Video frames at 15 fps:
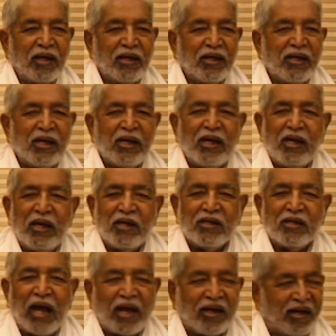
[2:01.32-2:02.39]
He
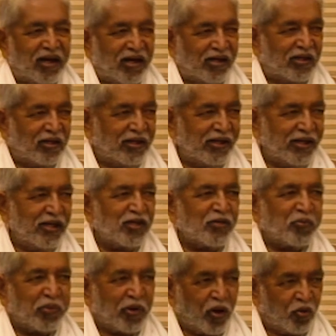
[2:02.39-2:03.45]
is arrogant, he is
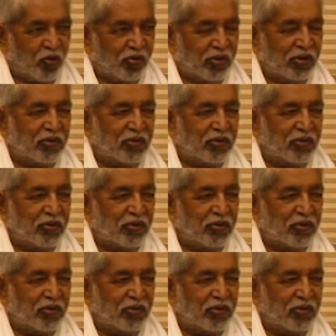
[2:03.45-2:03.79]
proud,